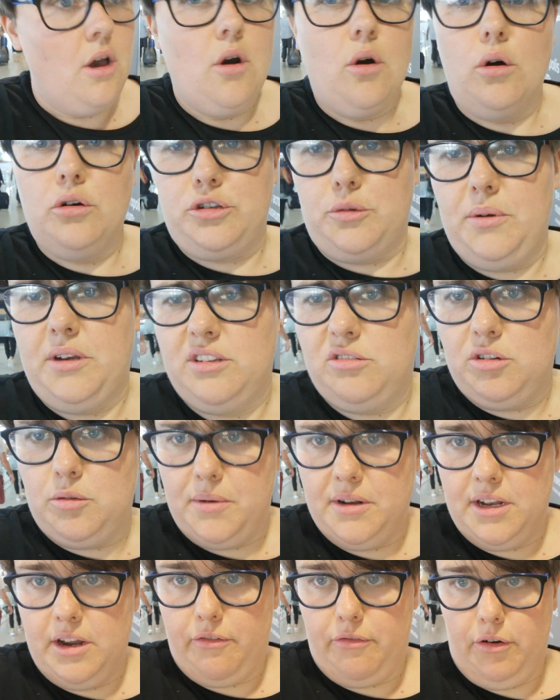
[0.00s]
Also because it was a
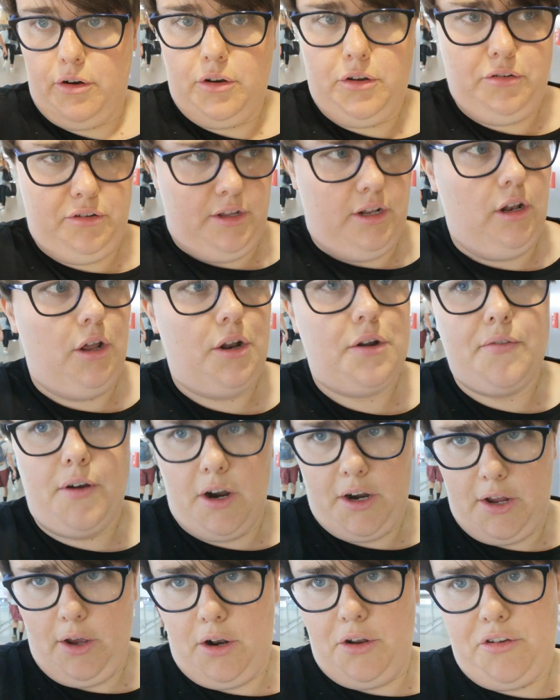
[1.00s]
bit different. You see a lot of
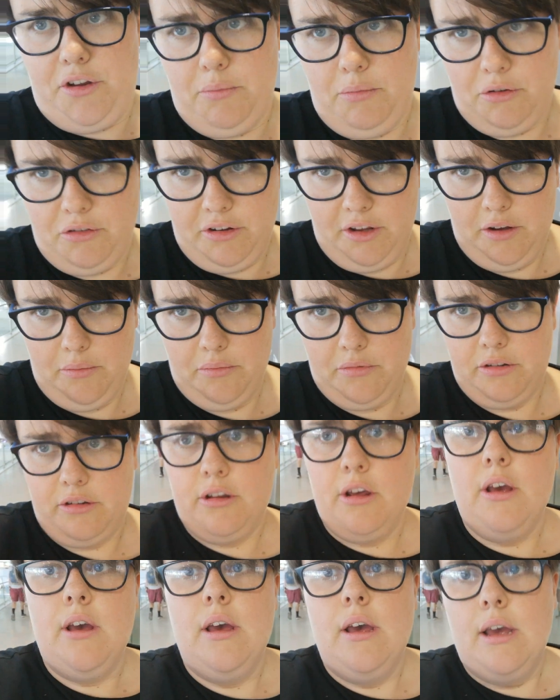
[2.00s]
archaeology museums
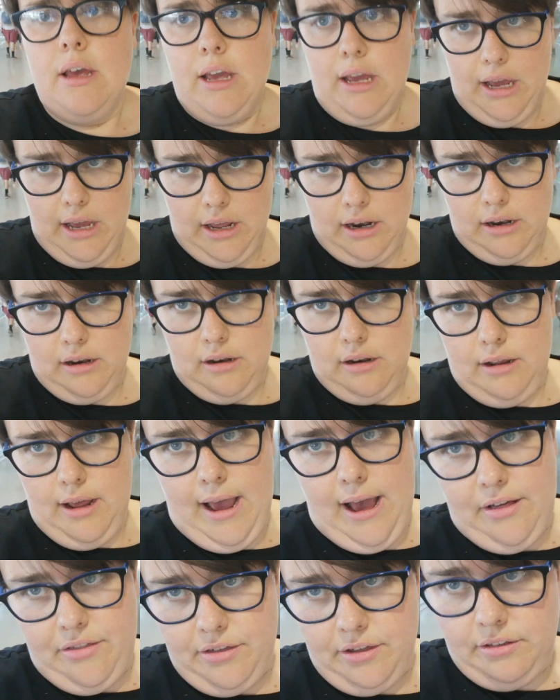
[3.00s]
in
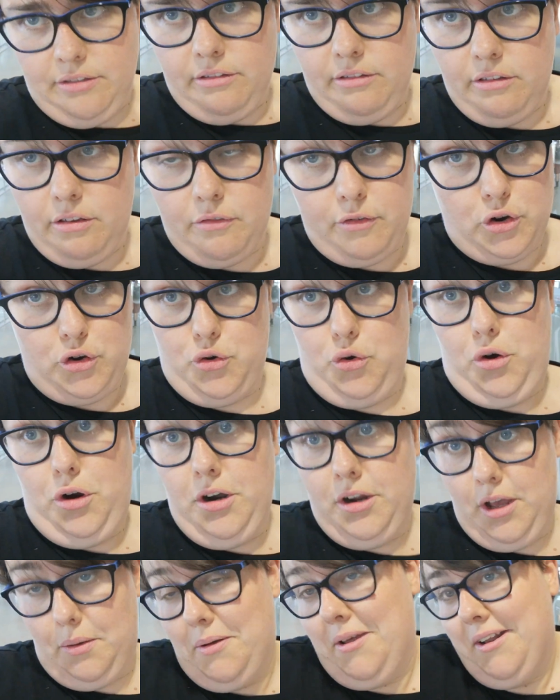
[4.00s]
Athens, for
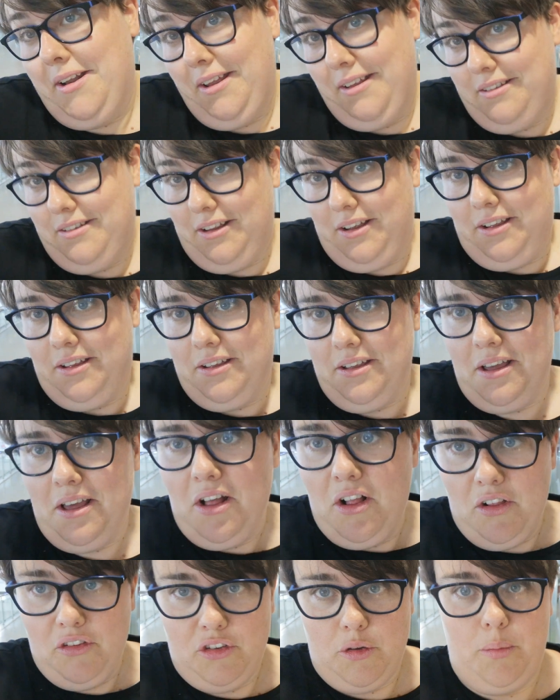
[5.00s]
sure. I mean, it's a
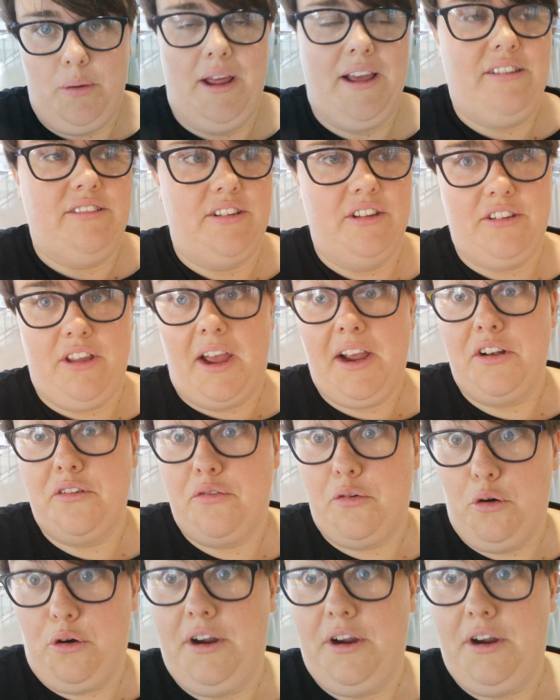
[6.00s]
place designed for